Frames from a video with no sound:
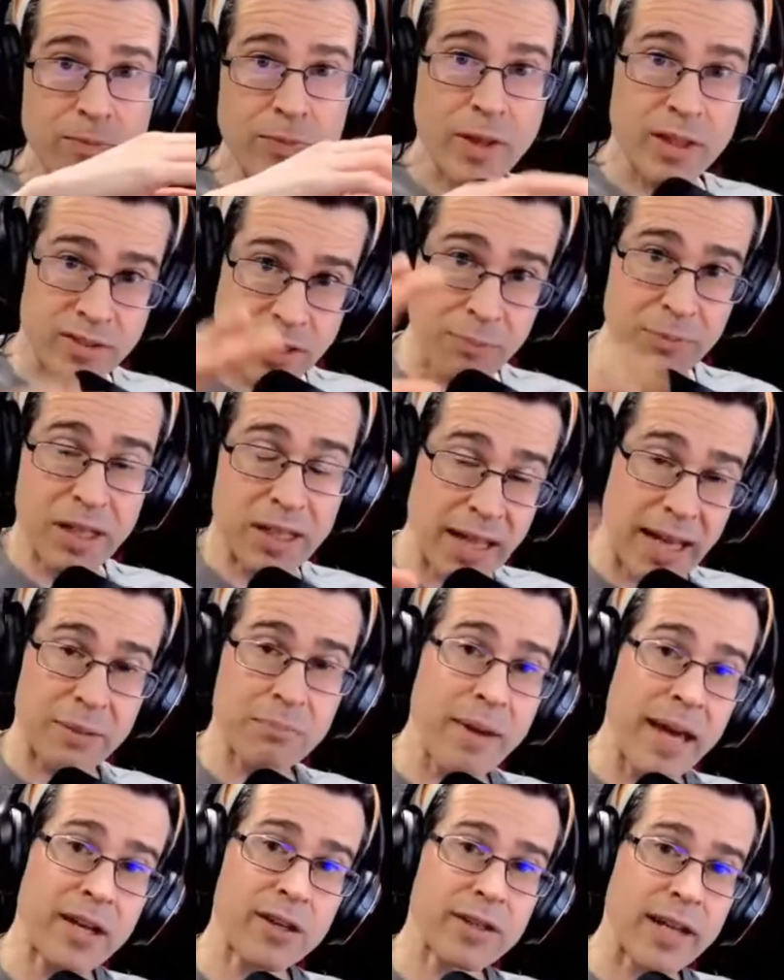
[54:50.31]
Something like
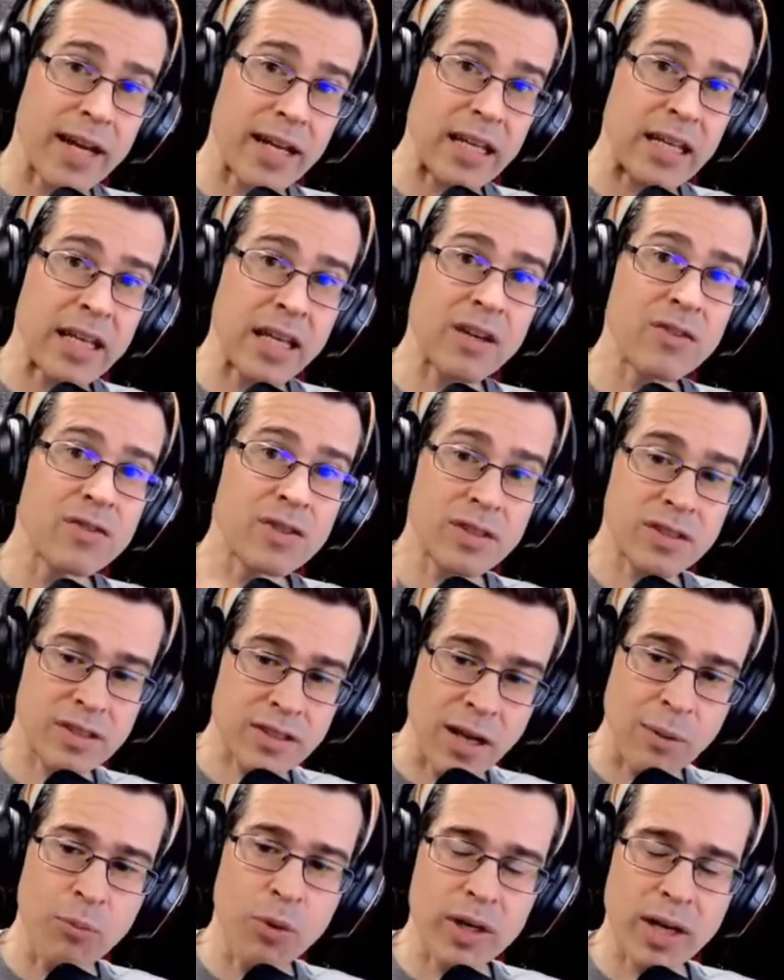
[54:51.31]
MakerDeck gives
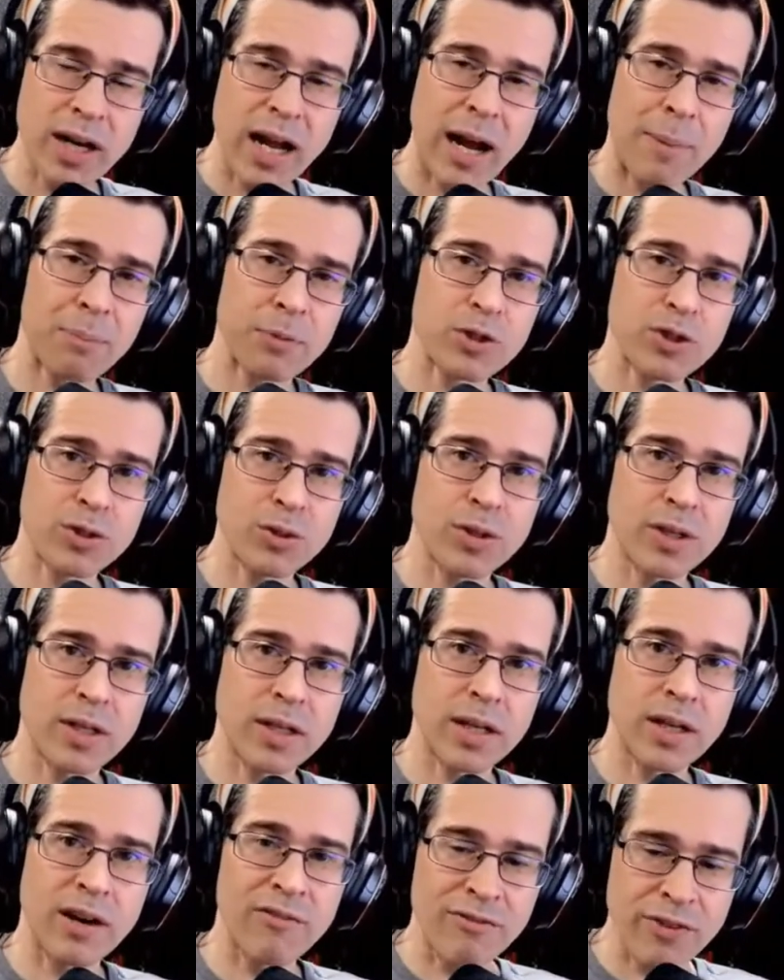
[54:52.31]
someone an
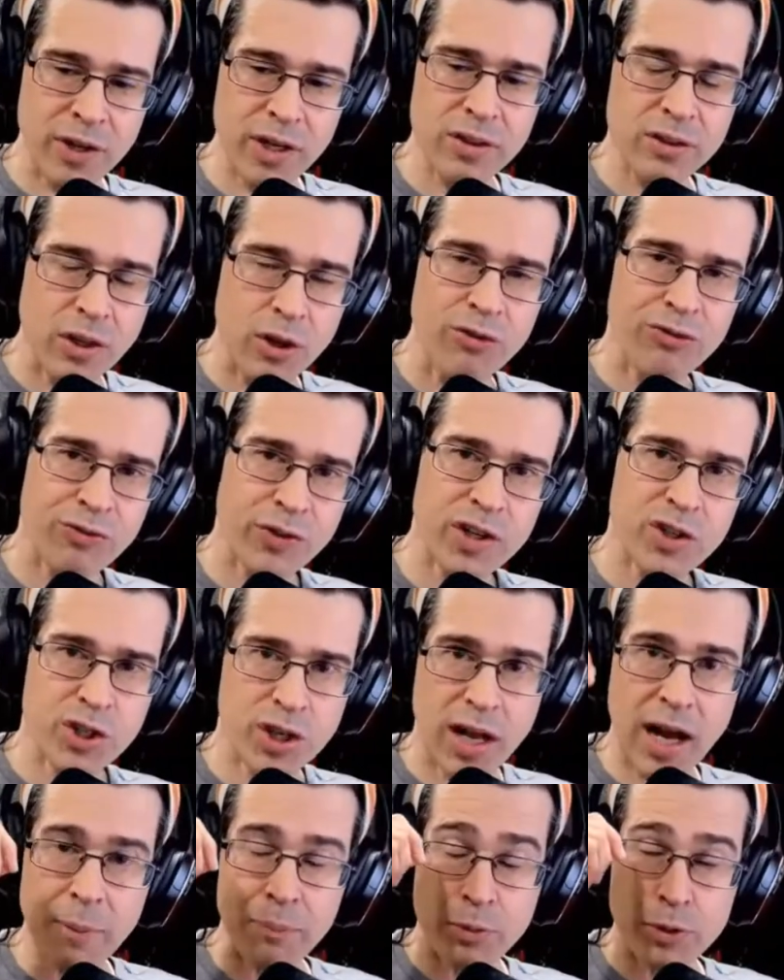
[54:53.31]
opportunity, a very low friction
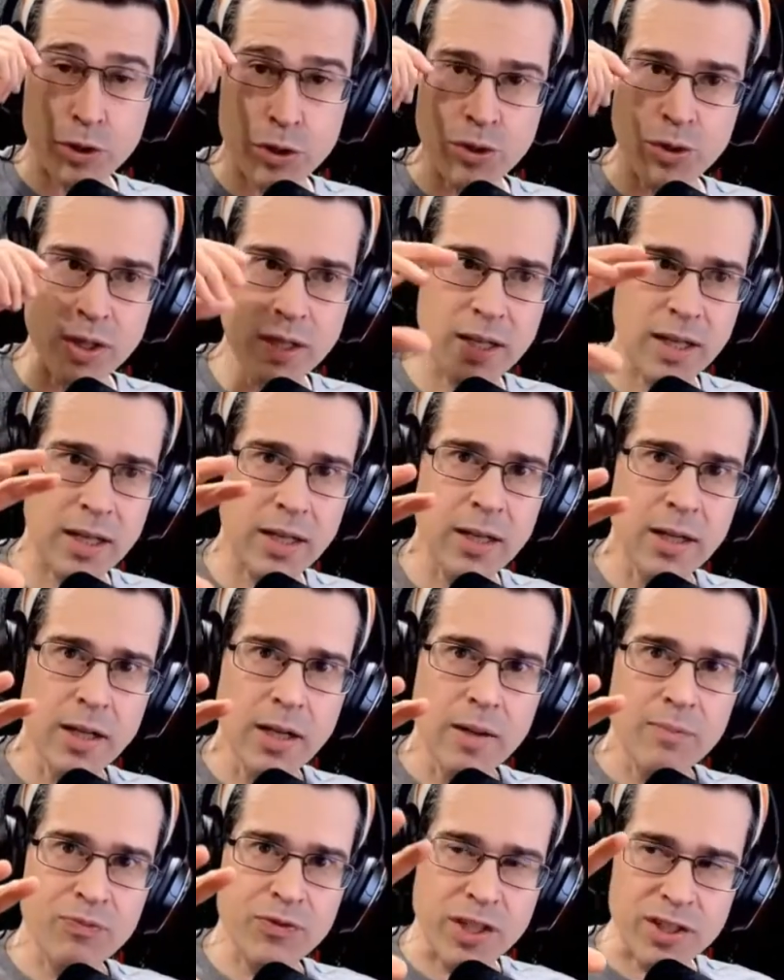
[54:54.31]
opportunity
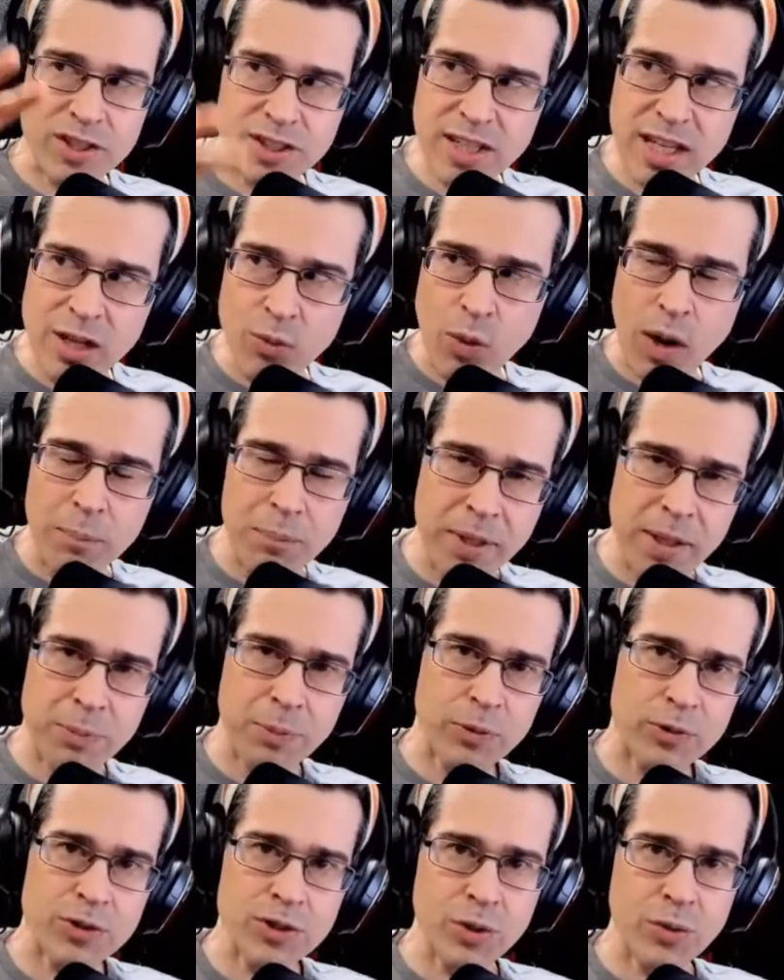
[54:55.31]
to see what people
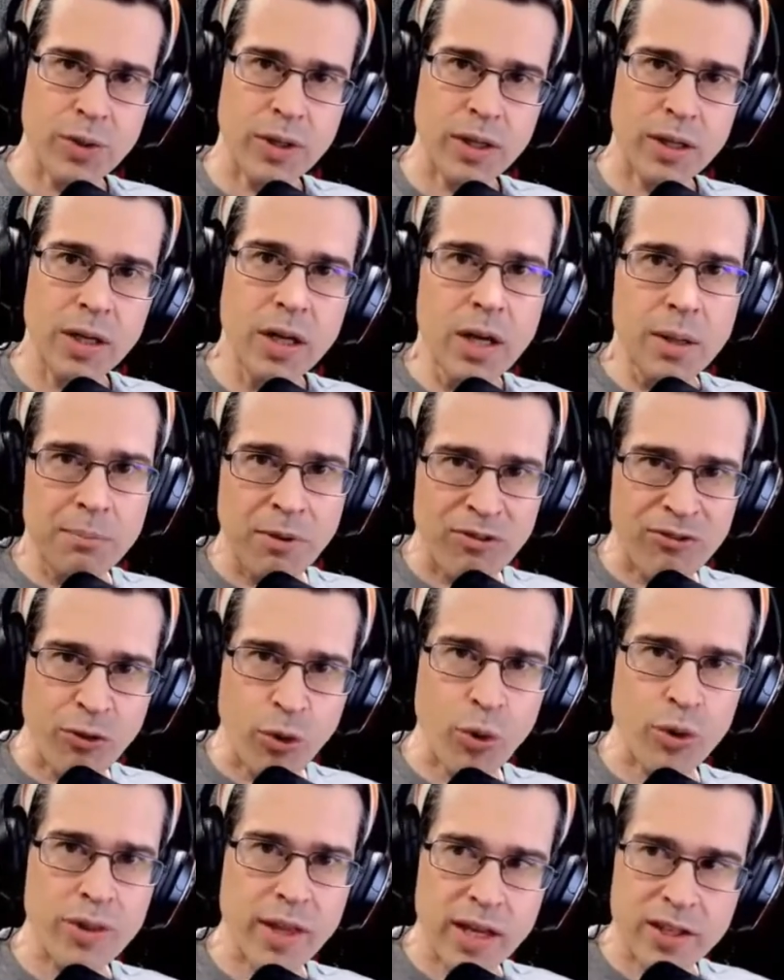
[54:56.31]
are doing
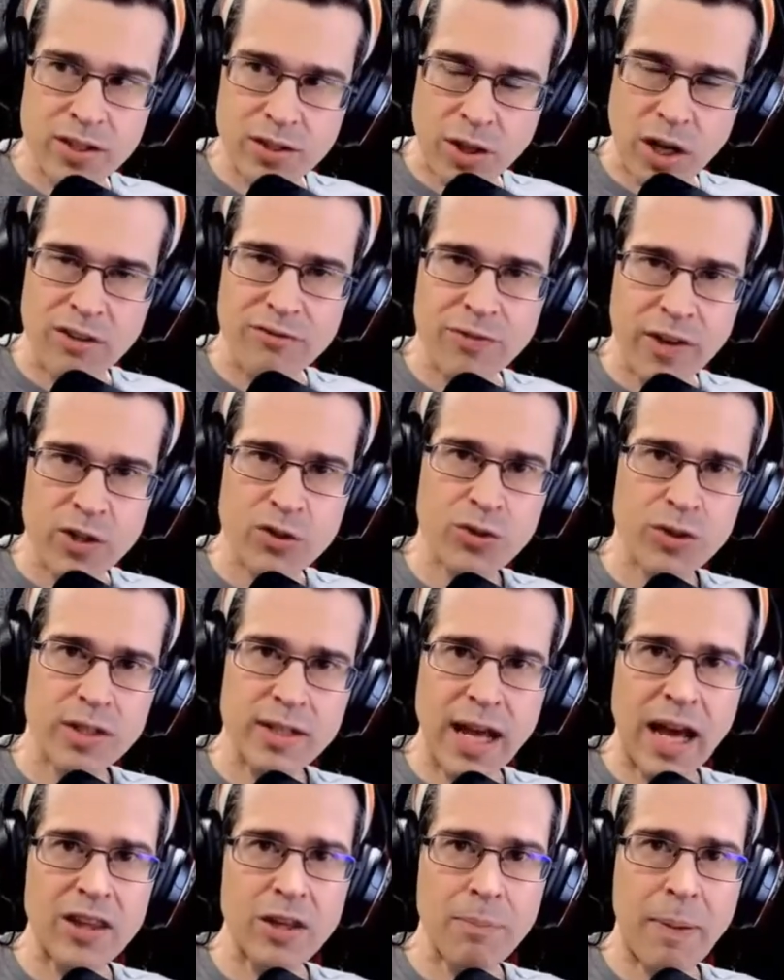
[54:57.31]
before they start venturing
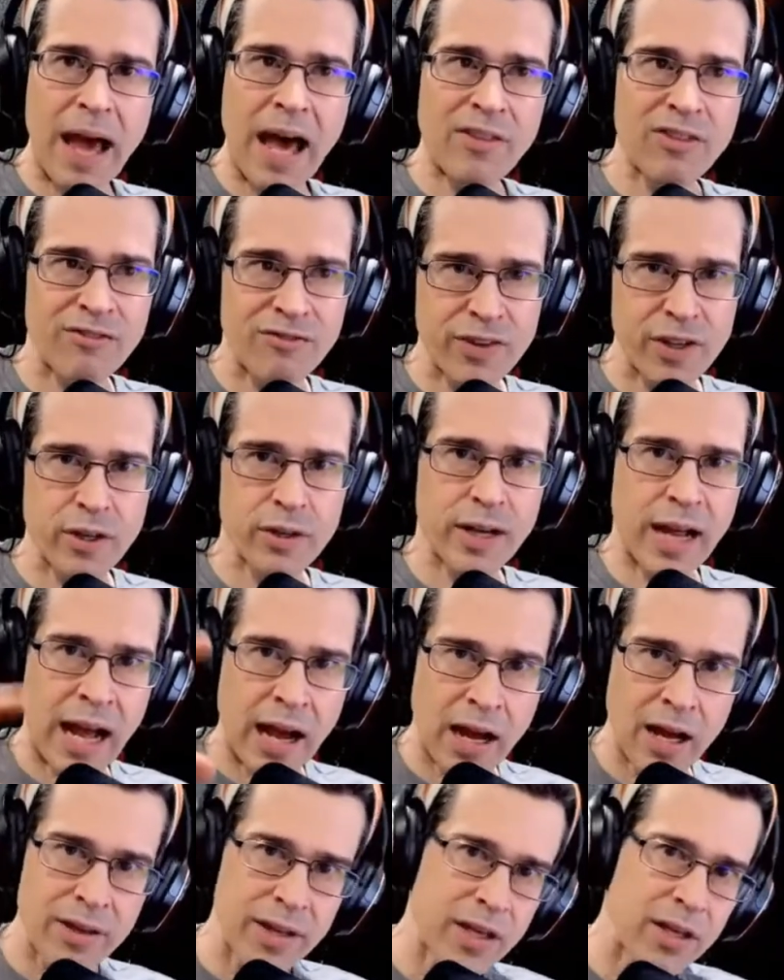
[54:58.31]
down the path of figuring out
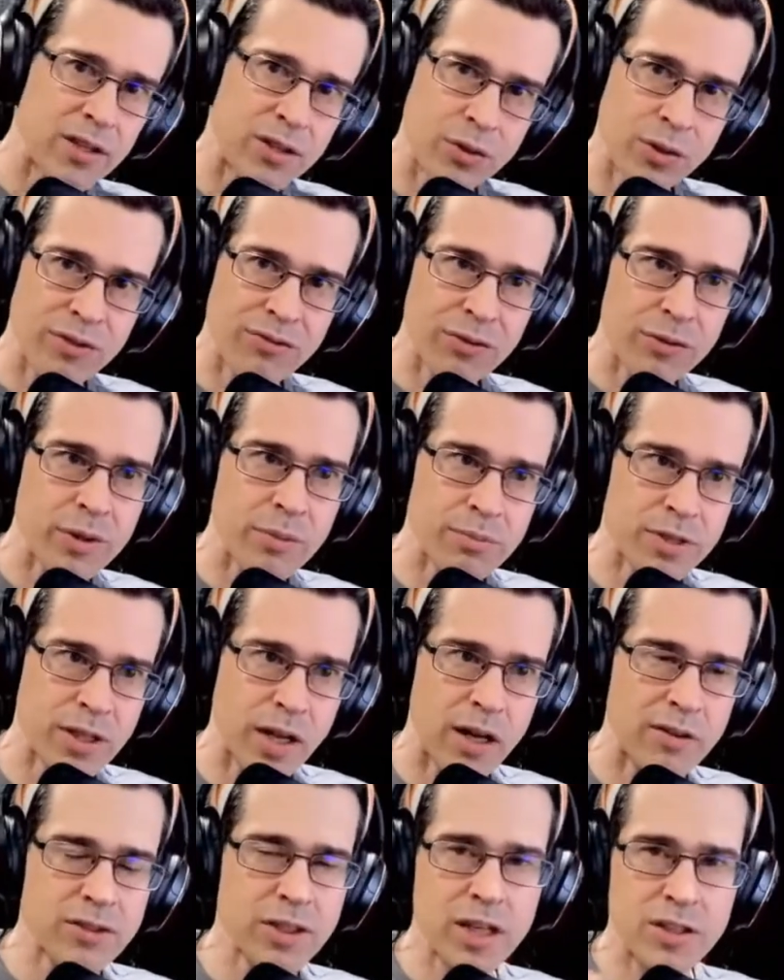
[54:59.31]
how they can do it for
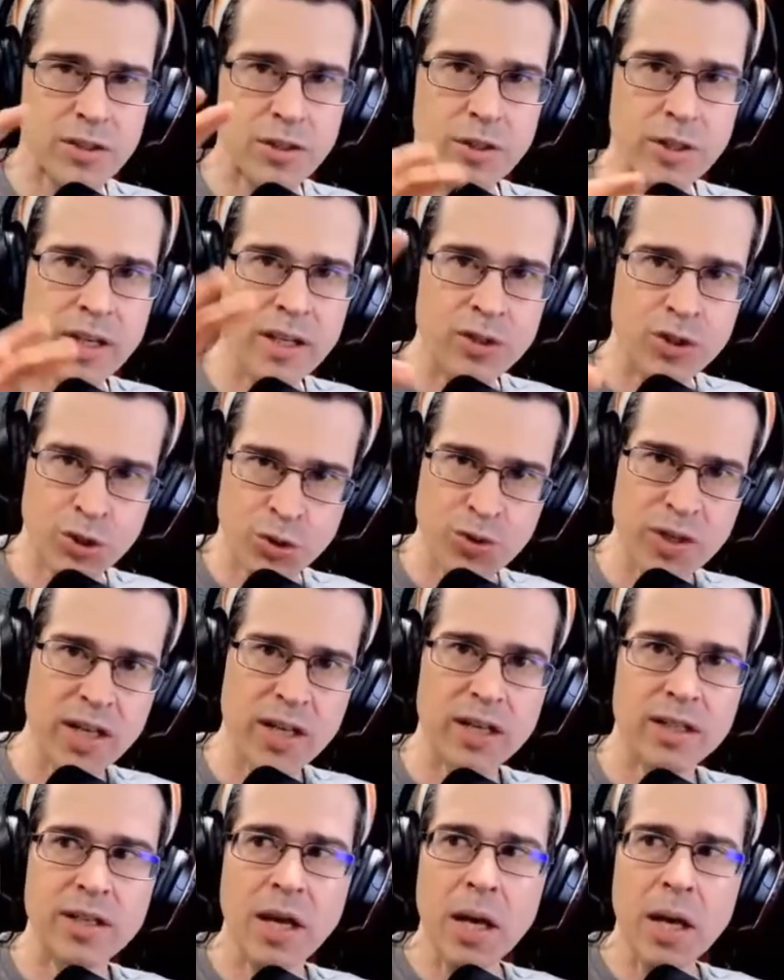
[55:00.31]
themselves, because they're intrigued